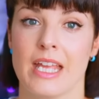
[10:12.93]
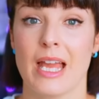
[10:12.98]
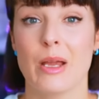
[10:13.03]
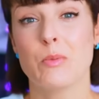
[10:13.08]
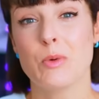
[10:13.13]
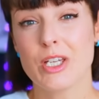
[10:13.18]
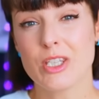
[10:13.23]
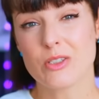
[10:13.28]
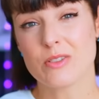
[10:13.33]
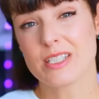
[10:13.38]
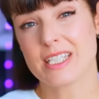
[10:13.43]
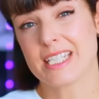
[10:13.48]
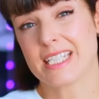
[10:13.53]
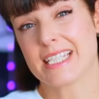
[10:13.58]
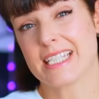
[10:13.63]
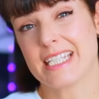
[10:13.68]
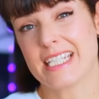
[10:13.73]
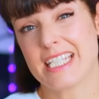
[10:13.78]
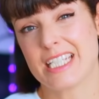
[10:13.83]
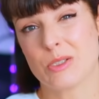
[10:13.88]
And whether it
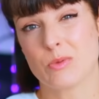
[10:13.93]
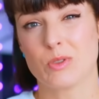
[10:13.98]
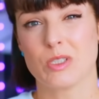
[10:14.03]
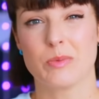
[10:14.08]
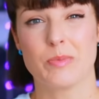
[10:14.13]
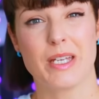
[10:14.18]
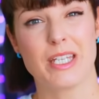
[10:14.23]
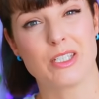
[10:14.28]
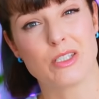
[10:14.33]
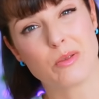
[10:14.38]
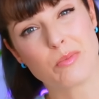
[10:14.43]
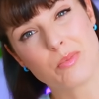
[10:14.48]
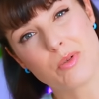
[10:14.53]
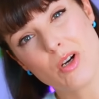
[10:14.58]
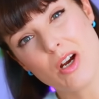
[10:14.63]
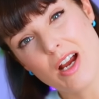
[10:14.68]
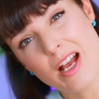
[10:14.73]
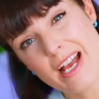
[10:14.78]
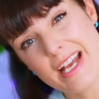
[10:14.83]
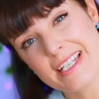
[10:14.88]
succeeds will depend on
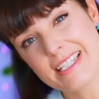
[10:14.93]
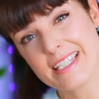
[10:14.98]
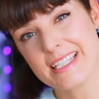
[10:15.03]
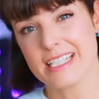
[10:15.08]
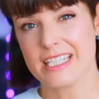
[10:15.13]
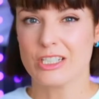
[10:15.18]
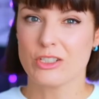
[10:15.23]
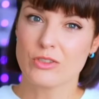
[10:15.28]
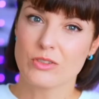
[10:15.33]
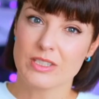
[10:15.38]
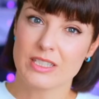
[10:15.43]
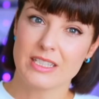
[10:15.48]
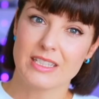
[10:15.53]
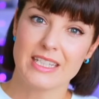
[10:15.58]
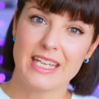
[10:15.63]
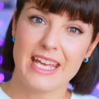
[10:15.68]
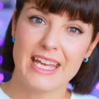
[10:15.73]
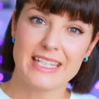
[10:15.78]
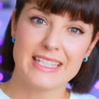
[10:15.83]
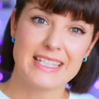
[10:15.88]
price, interest in
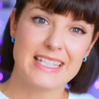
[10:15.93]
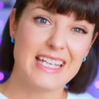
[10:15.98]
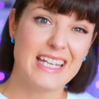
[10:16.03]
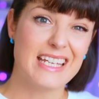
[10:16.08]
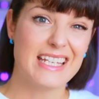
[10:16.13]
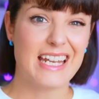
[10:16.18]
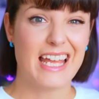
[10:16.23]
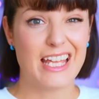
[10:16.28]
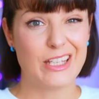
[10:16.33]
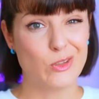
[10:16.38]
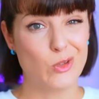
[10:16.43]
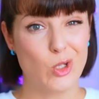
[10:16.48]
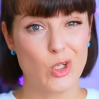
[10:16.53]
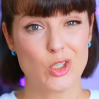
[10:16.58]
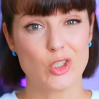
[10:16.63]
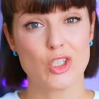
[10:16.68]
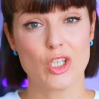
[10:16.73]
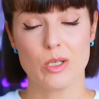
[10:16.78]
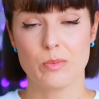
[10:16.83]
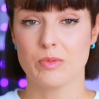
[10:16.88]
the headset, and
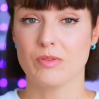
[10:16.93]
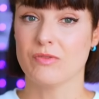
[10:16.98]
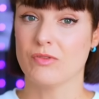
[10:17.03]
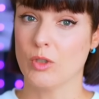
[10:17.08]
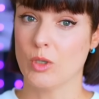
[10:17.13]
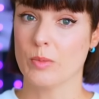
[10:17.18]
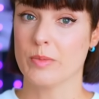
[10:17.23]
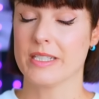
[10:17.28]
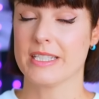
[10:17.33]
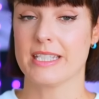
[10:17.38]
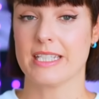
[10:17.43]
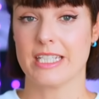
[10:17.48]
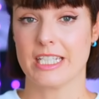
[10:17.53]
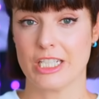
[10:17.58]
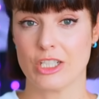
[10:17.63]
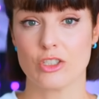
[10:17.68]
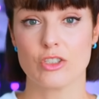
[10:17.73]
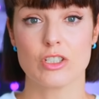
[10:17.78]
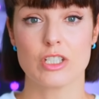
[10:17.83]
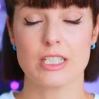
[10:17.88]
long-term performance and
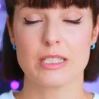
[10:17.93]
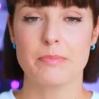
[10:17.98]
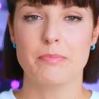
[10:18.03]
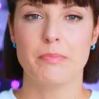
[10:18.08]
interest,